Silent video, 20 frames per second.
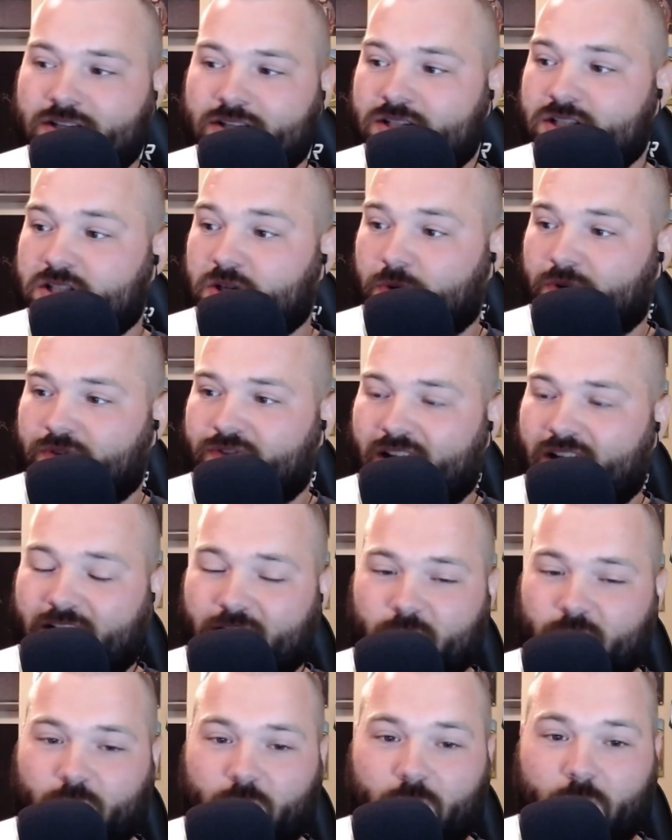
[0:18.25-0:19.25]
So we've got a
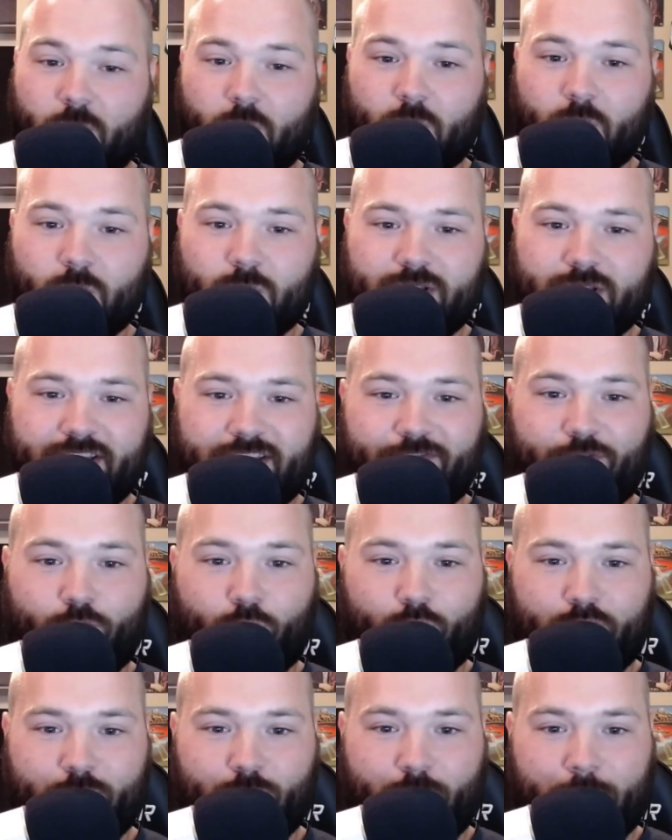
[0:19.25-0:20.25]
lowly
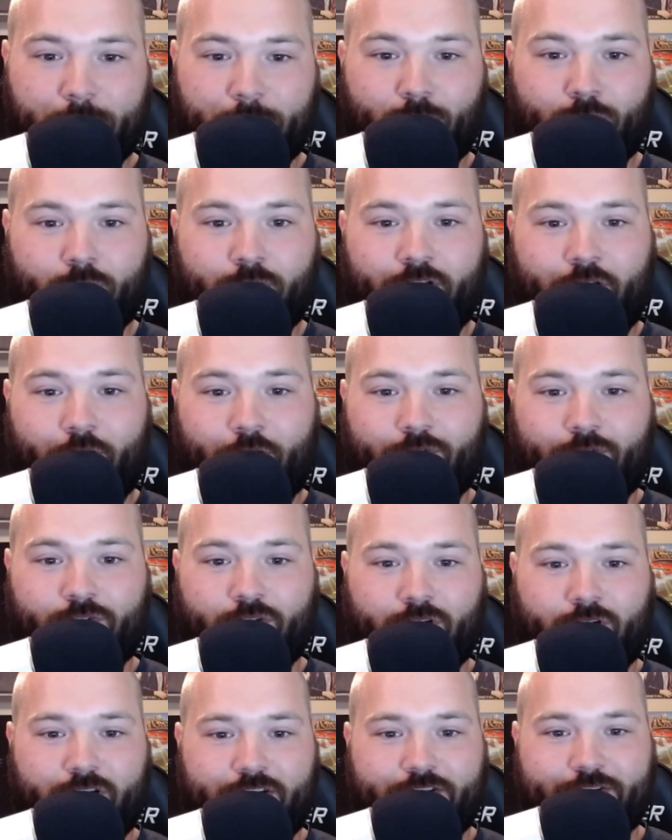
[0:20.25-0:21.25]
41-point
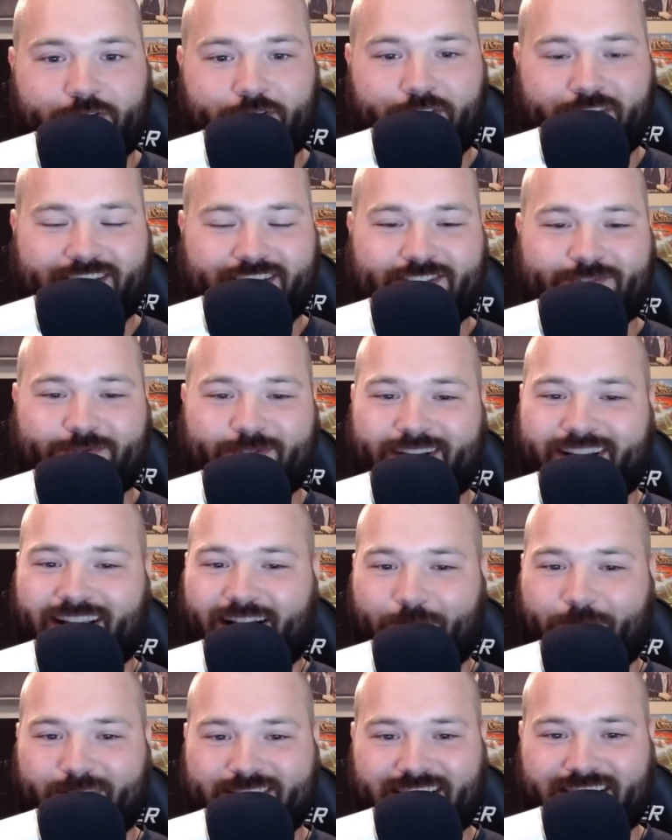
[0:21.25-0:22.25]
over-under this week. I
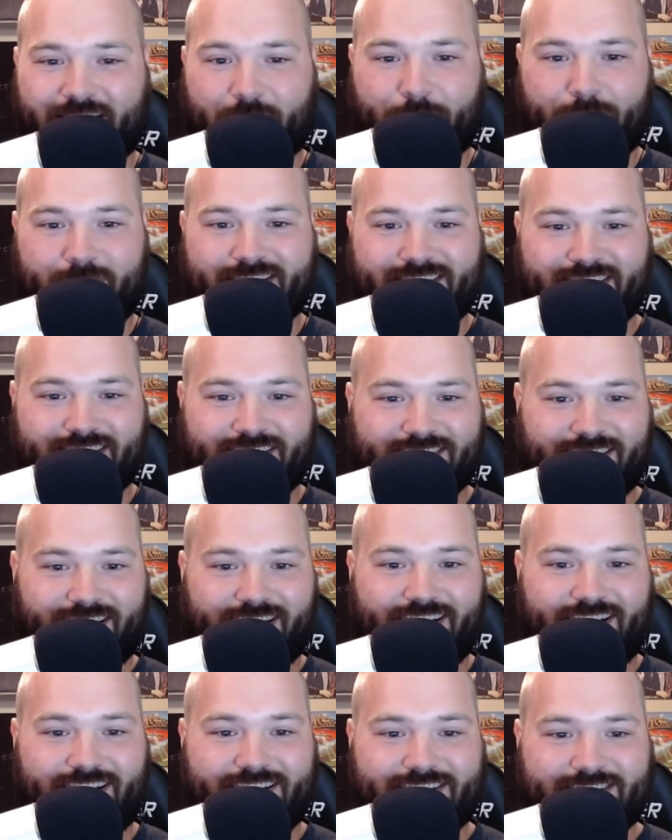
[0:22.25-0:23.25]
wish I could be as
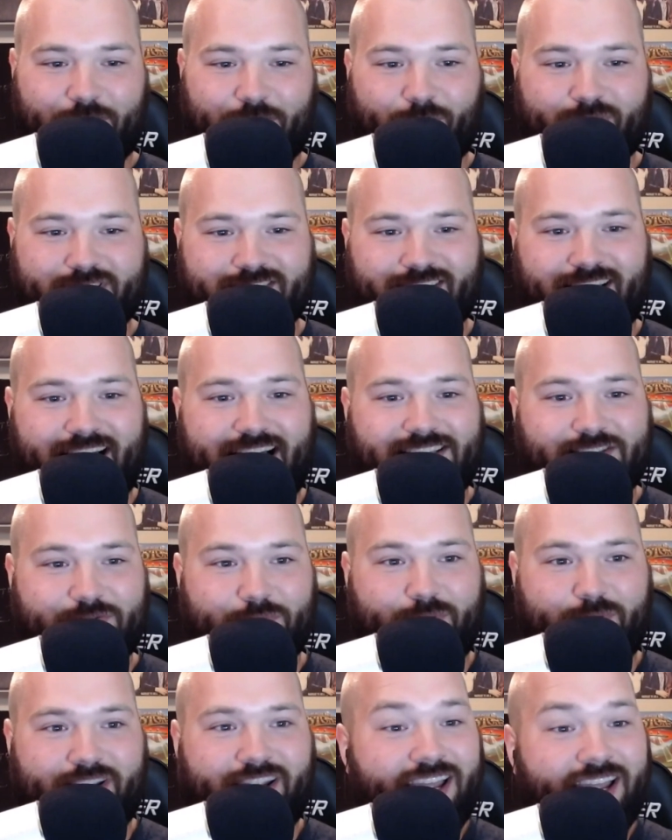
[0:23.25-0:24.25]
excited as I was last
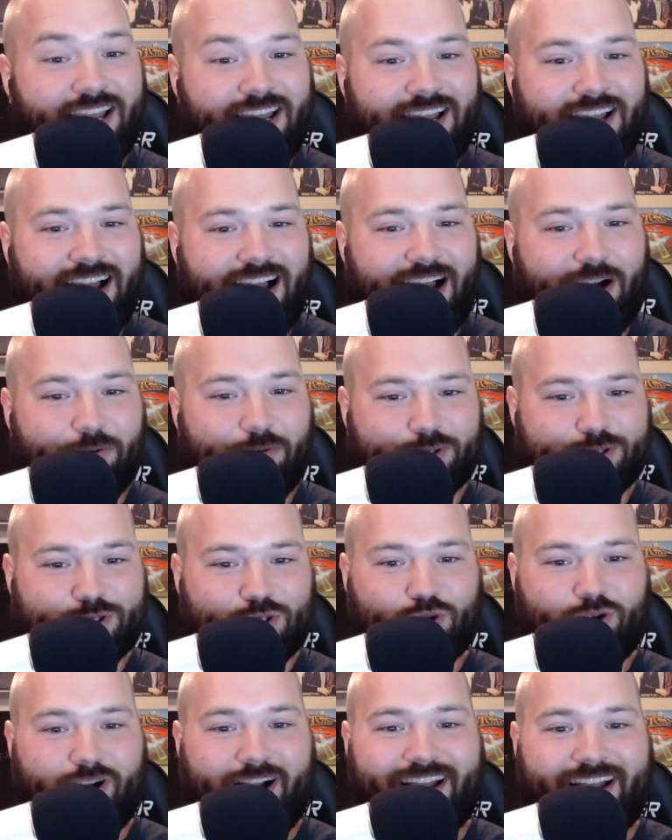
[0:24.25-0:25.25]
week. I will
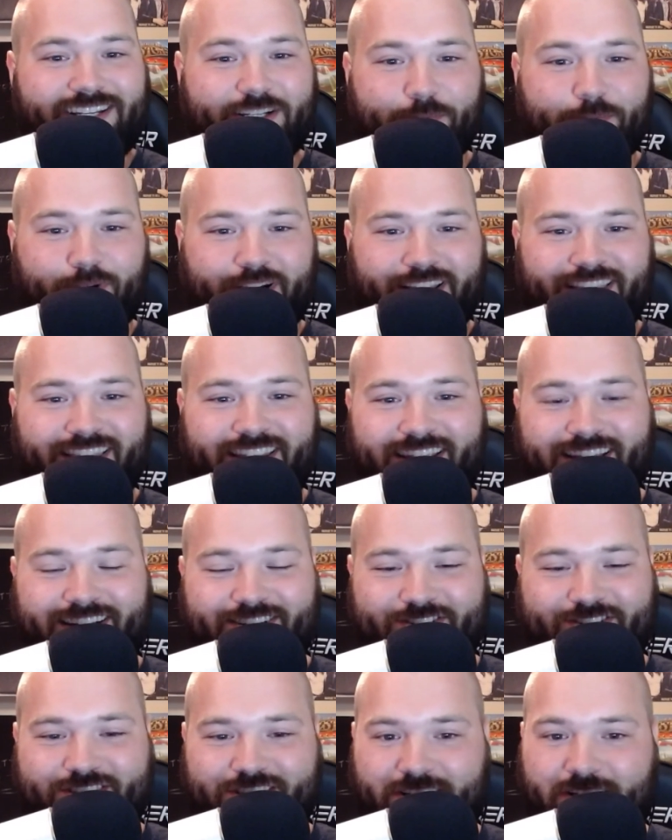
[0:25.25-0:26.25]
try to bring the
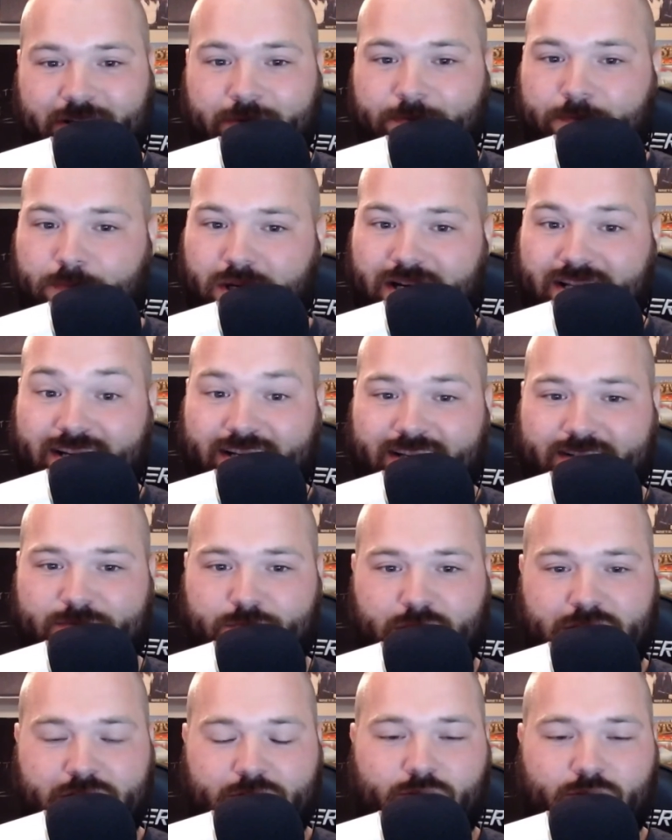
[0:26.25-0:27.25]
energy, but it is
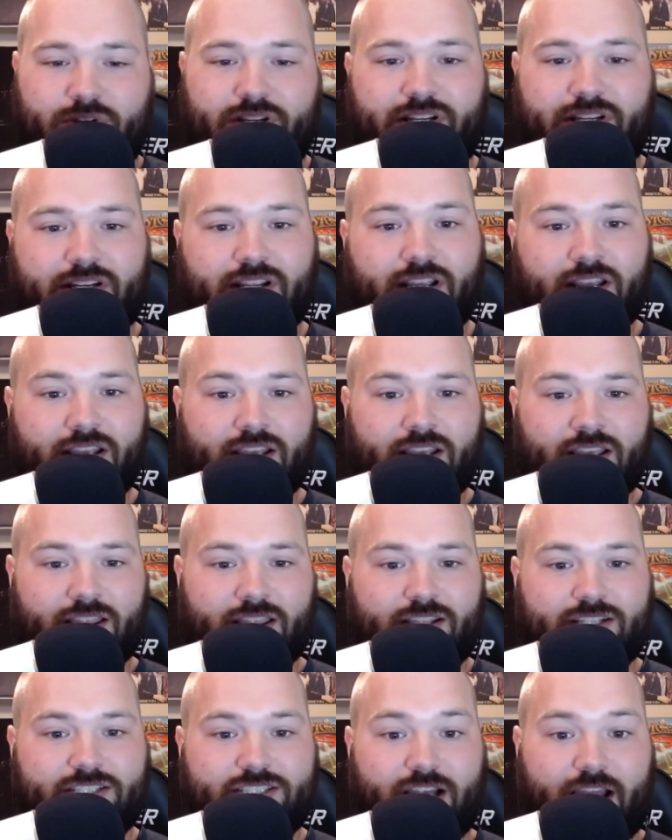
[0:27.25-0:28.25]
between
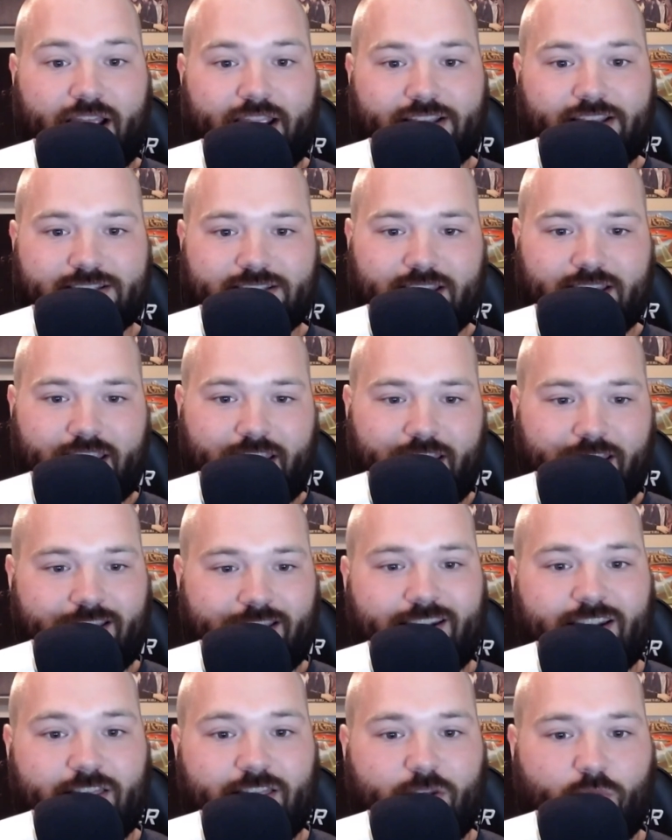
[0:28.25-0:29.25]
the Giants
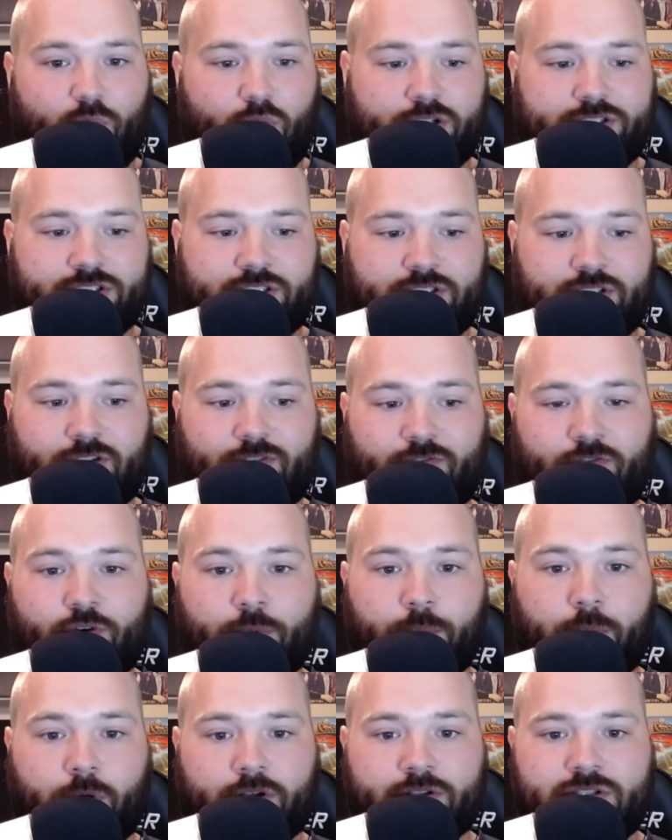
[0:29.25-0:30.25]
and the Washington
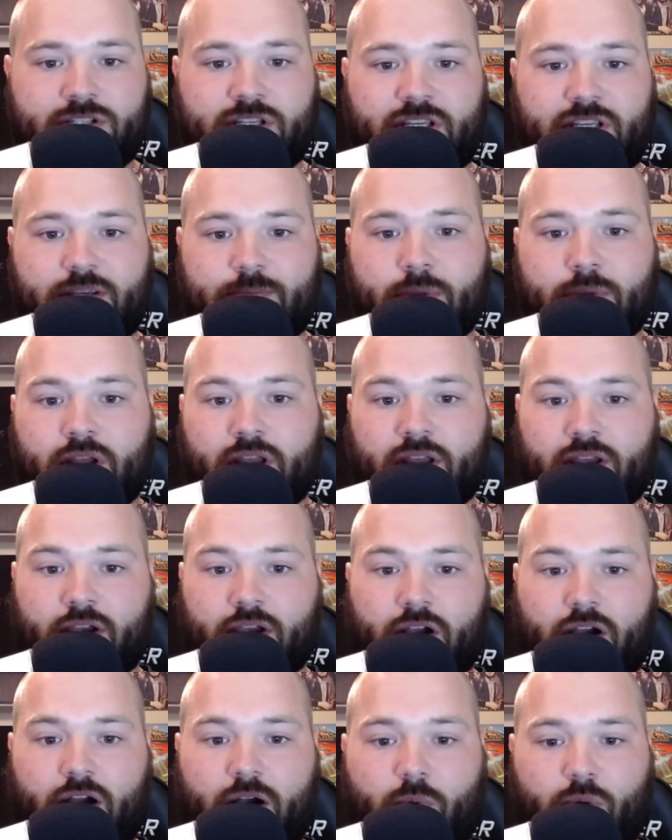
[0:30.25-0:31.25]
football team.
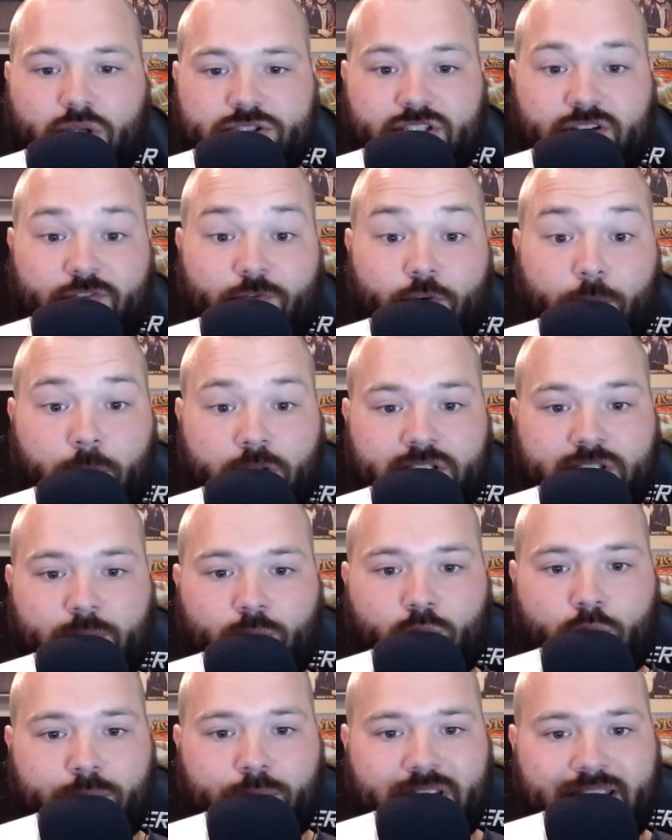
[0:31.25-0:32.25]
Washington football team
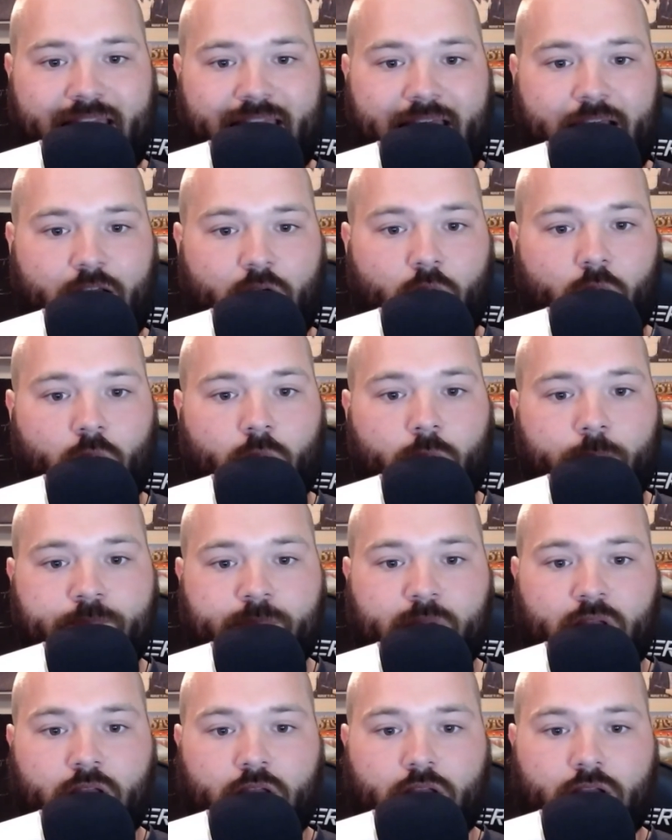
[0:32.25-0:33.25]
will be at home,
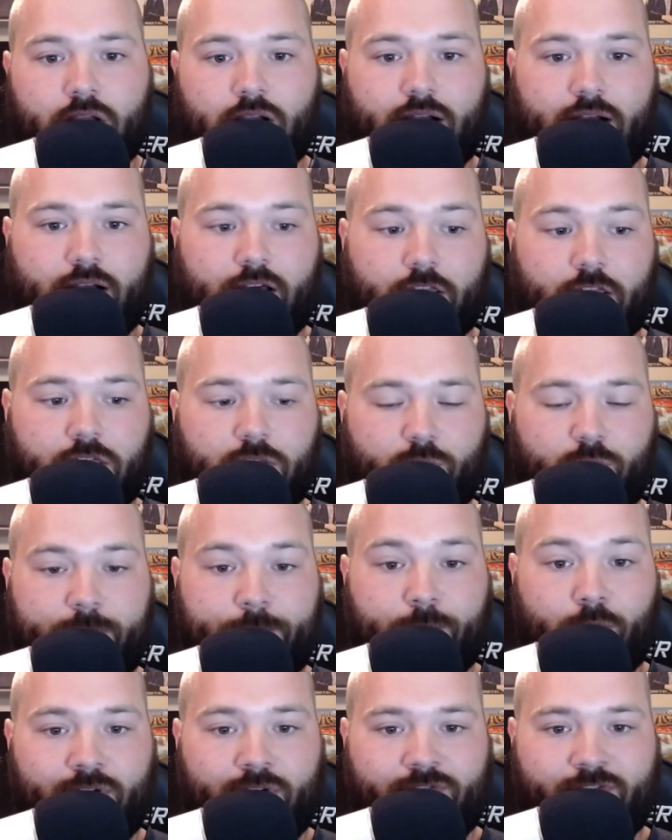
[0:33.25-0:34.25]

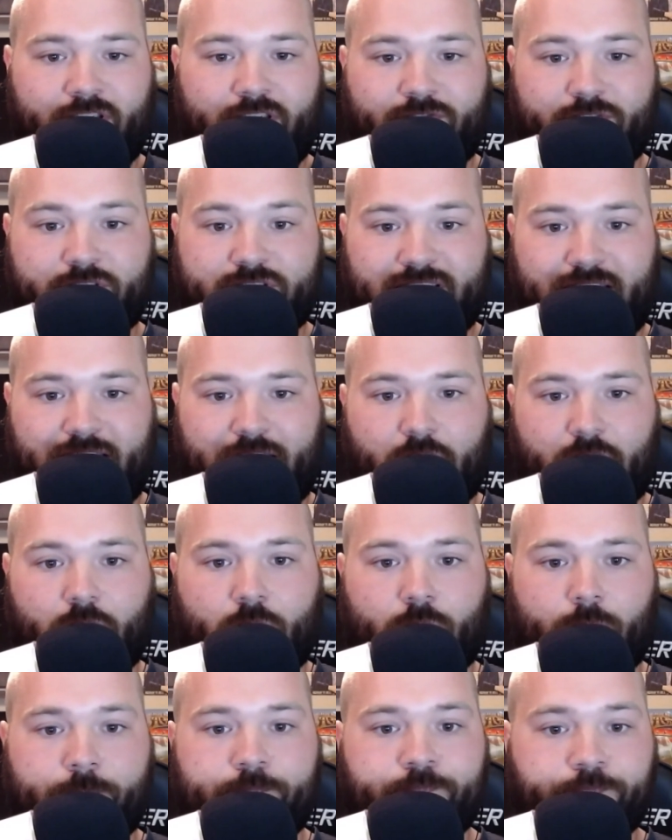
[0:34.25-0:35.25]
3-point favorites at
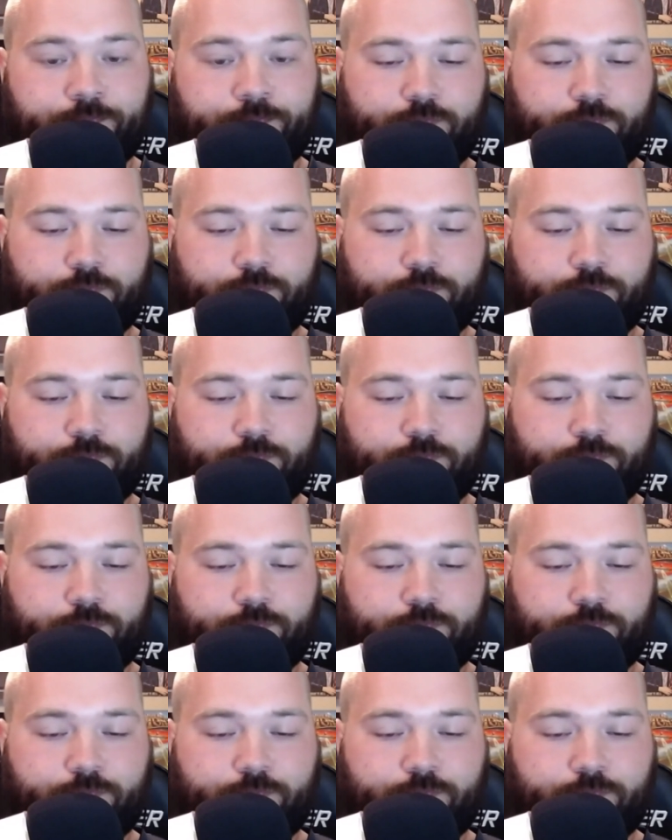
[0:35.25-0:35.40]
home.